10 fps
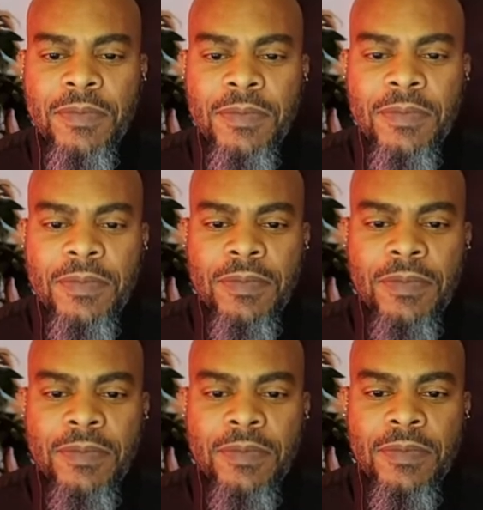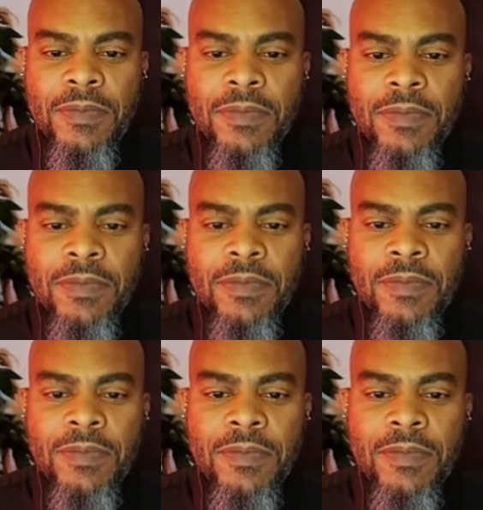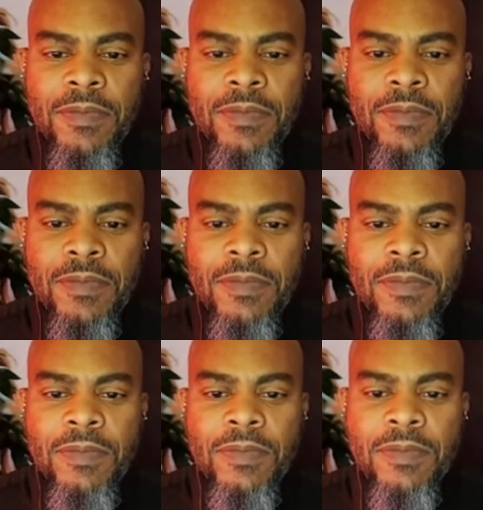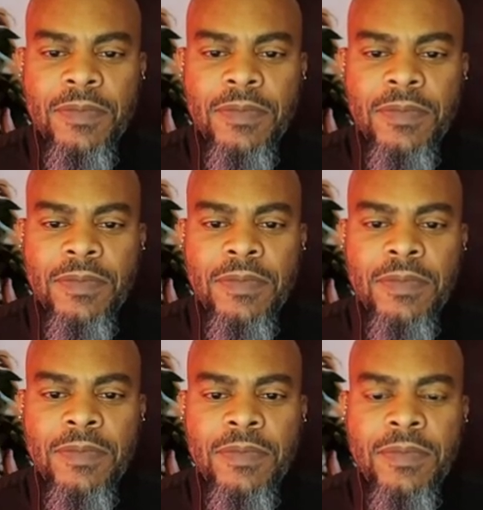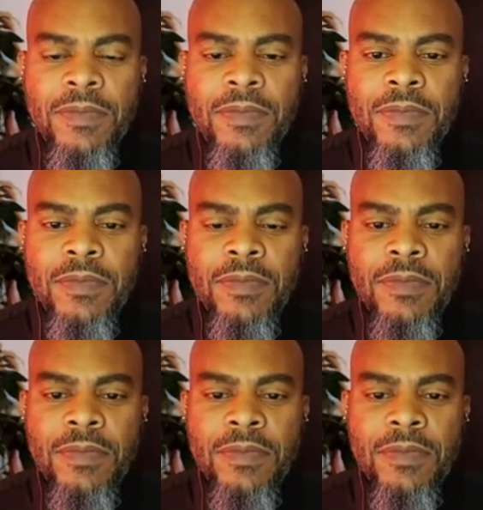No words are spoken by the person on screen.